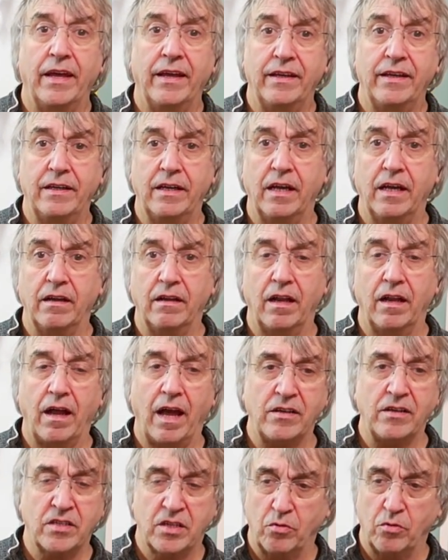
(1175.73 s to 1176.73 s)

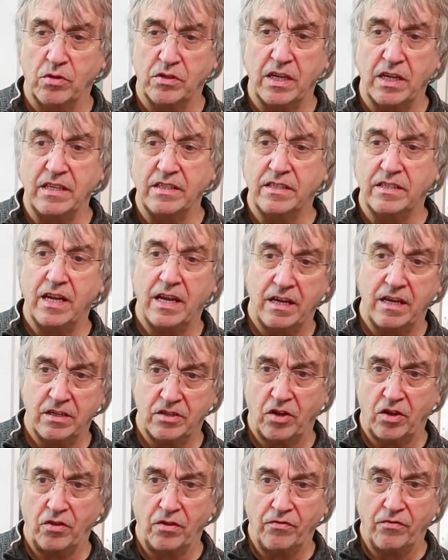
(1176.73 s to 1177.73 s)
Esther was in
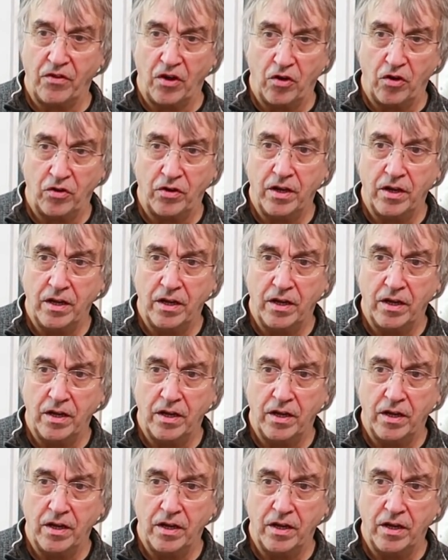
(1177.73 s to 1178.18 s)
tears on the phone.